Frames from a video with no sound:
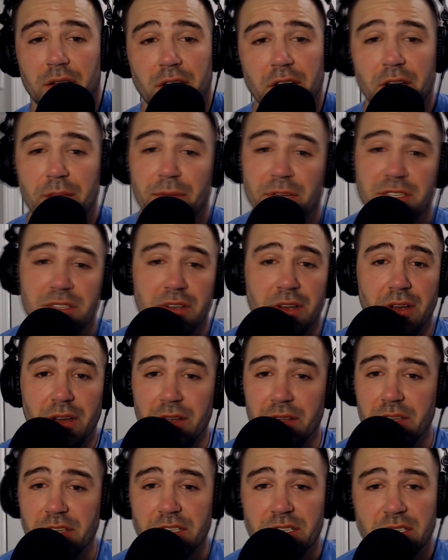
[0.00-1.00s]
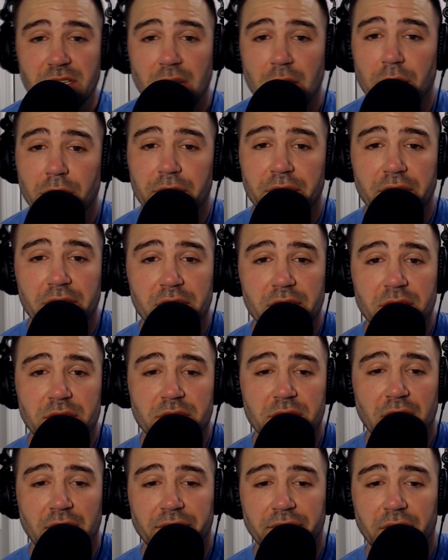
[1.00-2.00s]
"Hey, my son, this is how old he
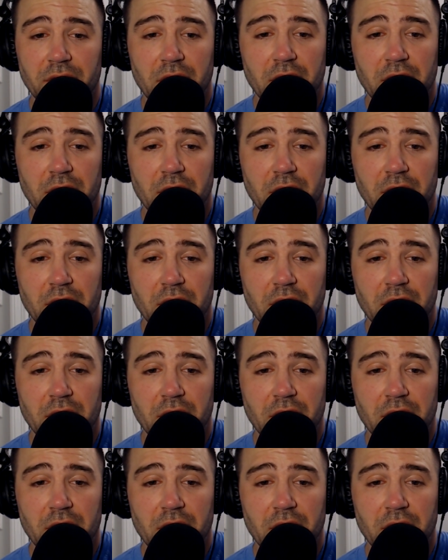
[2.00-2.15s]
is.